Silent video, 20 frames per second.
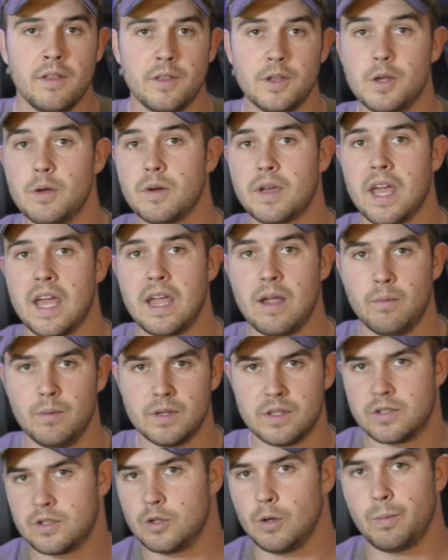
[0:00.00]
the UK
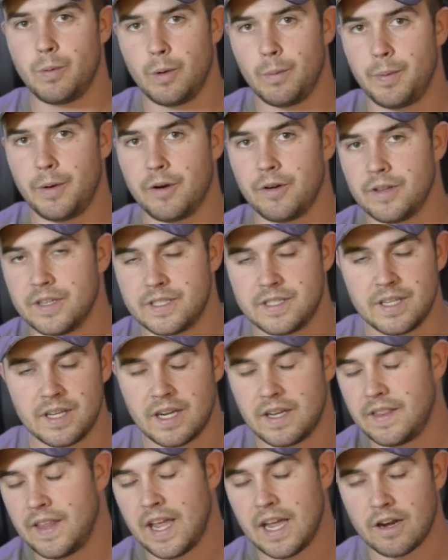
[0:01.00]
was super
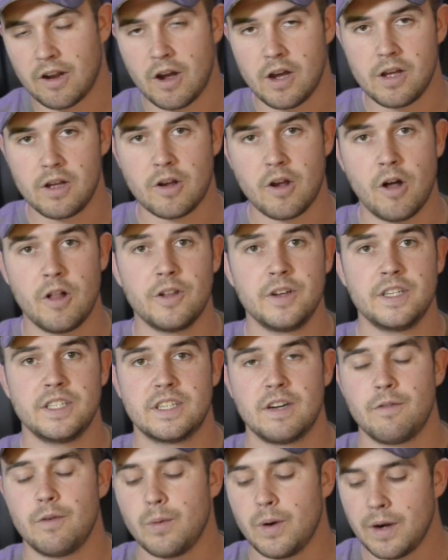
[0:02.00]
imperialistic and they had
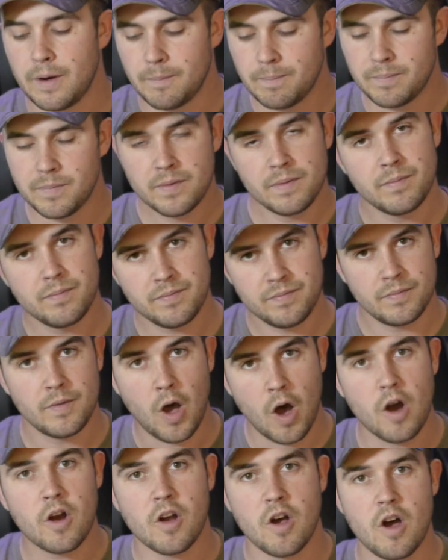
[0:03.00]
colonies everywhere.
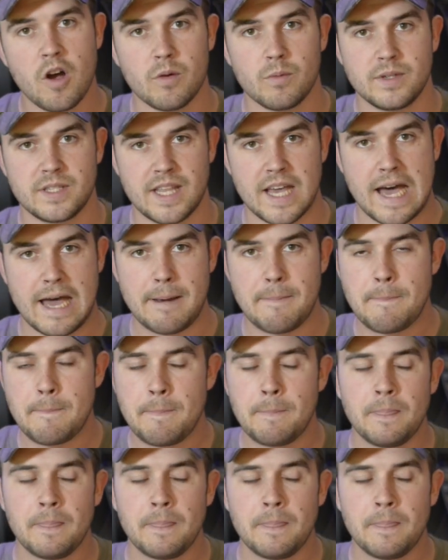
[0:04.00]
Hong Kong was that.